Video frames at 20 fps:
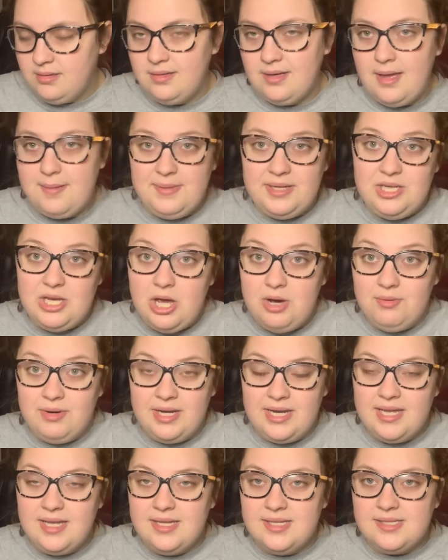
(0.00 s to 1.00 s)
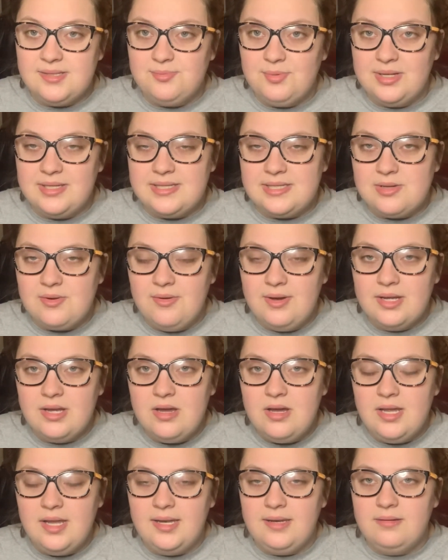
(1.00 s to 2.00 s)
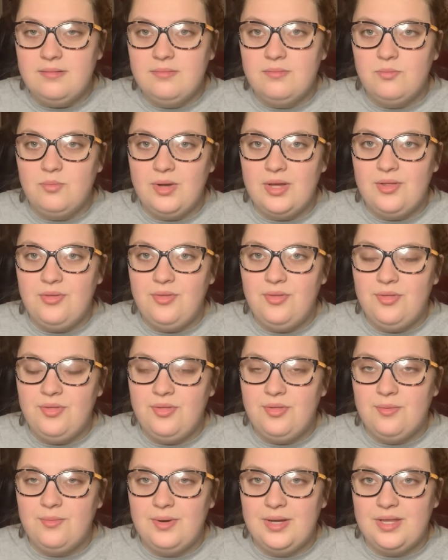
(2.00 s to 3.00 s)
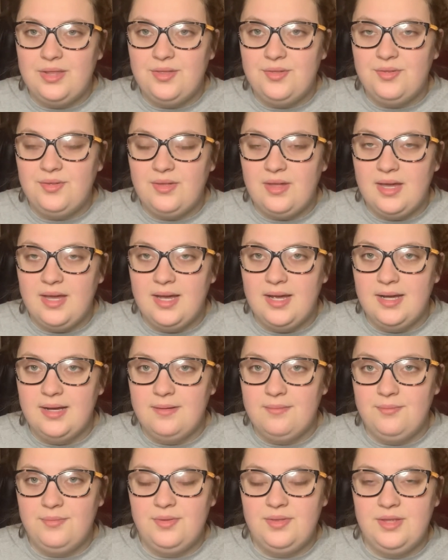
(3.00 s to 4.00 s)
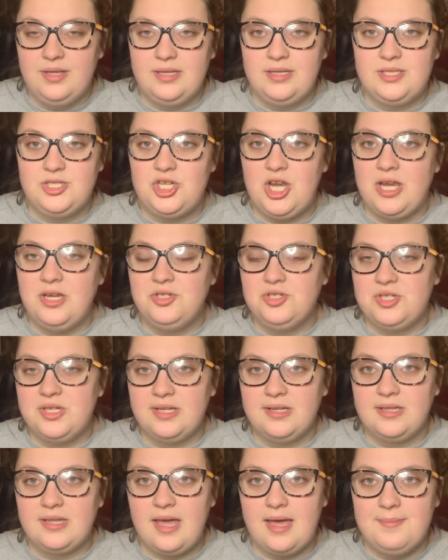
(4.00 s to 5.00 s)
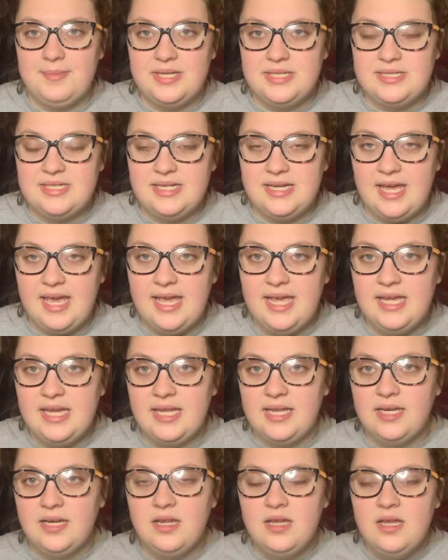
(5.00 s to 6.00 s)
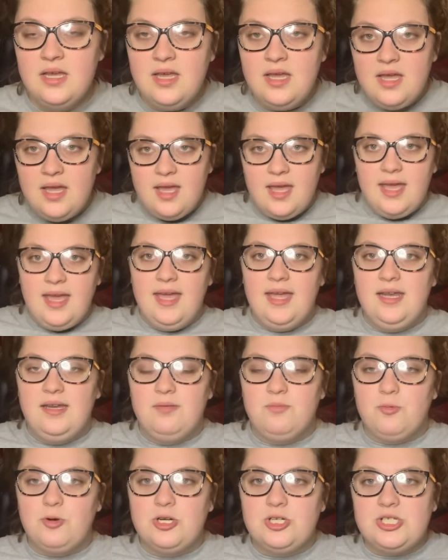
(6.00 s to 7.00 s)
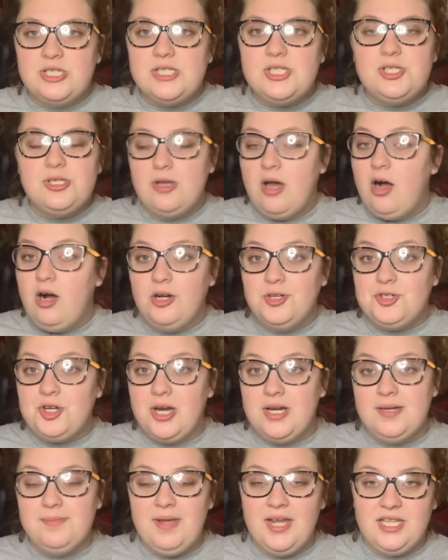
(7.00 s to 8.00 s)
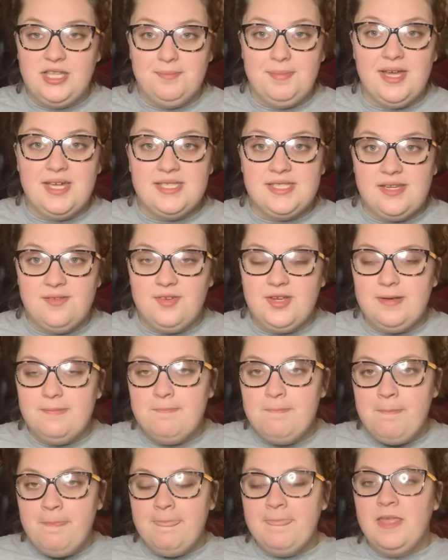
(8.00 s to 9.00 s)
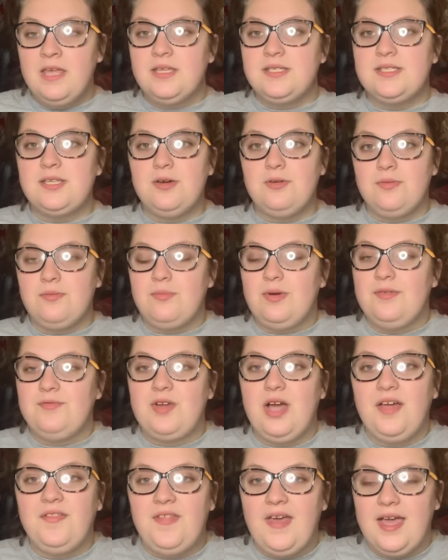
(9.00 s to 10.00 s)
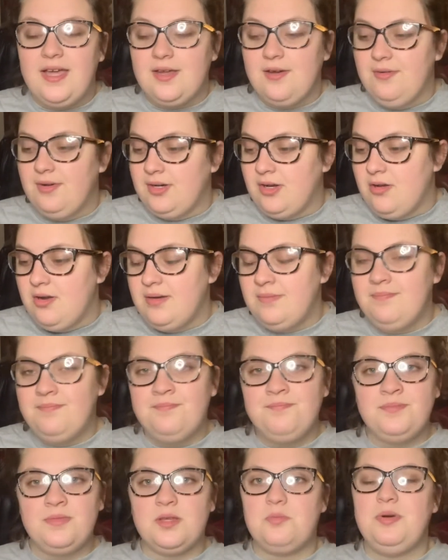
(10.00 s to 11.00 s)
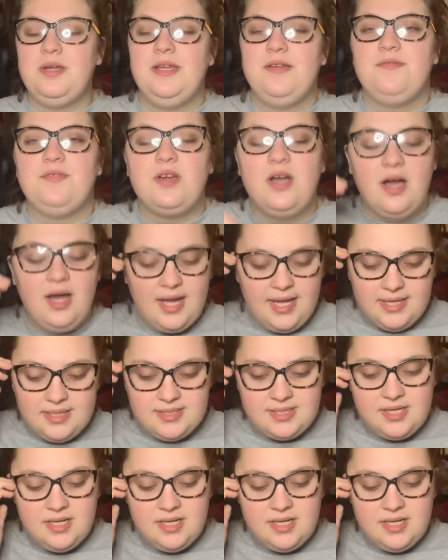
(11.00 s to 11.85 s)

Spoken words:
mean, no one is, what's going on with the changing climate today, and we're just all trying to make the best of it. So we've got that going on. We've got